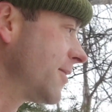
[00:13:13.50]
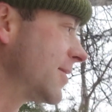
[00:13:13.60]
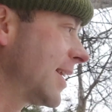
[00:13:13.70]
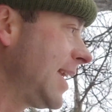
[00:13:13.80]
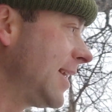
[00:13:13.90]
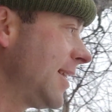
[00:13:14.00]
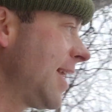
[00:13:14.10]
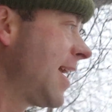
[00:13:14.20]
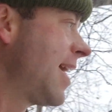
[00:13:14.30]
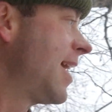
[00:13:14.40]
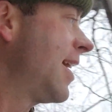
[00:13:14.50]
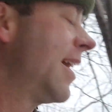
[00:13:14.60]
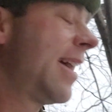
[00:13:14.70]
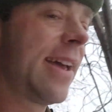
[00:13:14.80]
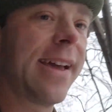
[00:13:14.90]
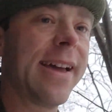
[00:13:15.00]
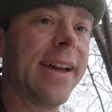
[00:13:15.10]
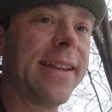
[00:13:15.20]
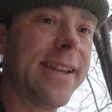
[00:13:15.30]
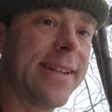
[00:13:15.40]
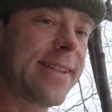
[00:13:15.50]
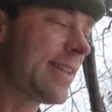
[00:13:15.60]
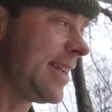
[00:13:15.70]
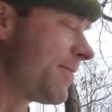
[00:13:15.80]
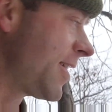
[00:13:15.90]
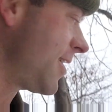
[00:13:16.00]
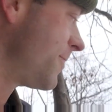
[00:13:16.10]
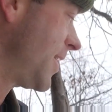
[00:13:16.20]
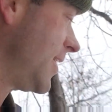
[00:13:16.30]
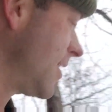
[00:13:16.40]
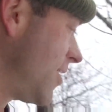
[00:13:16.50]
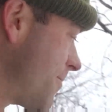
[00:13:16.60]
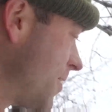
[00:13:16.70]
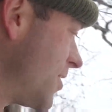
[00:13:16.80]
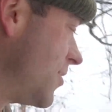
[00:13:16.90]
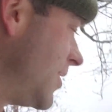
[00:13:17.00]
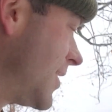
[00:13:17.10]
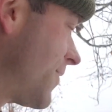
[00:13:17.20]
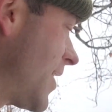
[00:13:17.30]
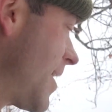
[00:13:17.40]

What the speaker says: I was a kid. I didn't see very many opportunities for